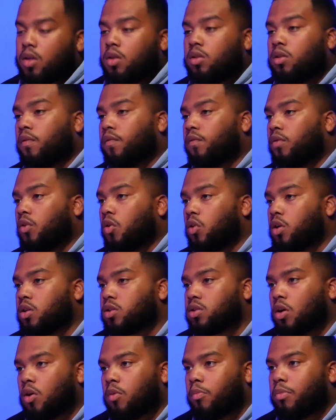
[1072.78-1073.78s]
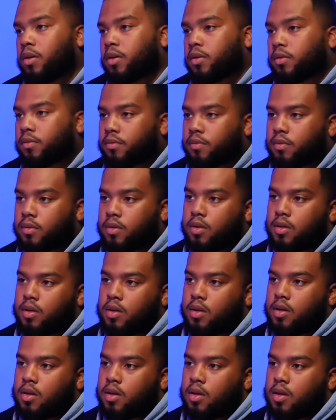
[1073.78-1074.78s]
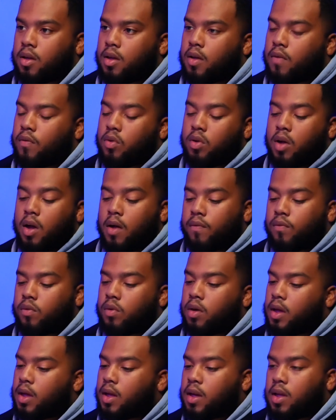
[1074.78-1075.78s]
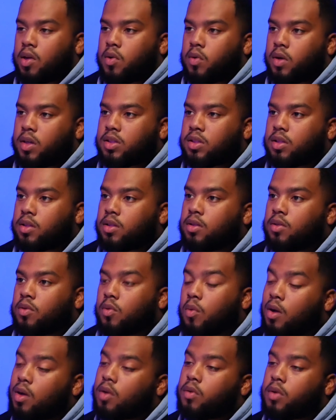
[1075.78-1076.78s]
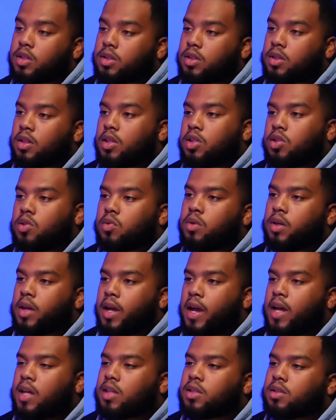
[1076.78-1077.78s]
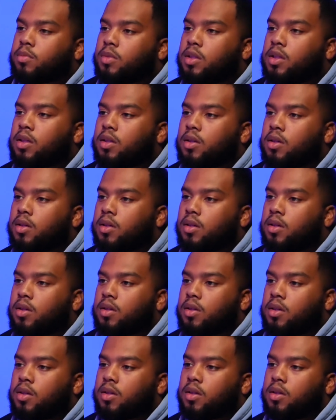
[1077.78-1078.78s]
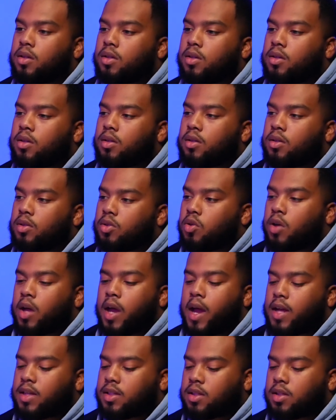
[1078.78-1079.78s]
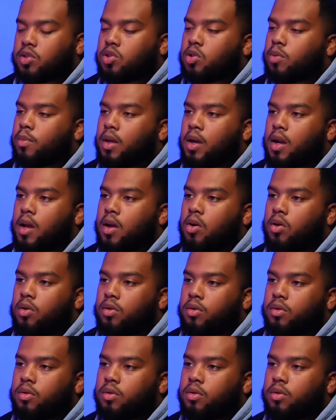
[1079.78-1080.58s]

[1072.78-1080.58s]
the floor is open. If you have one question that you want to ask me, you can ask it to me now.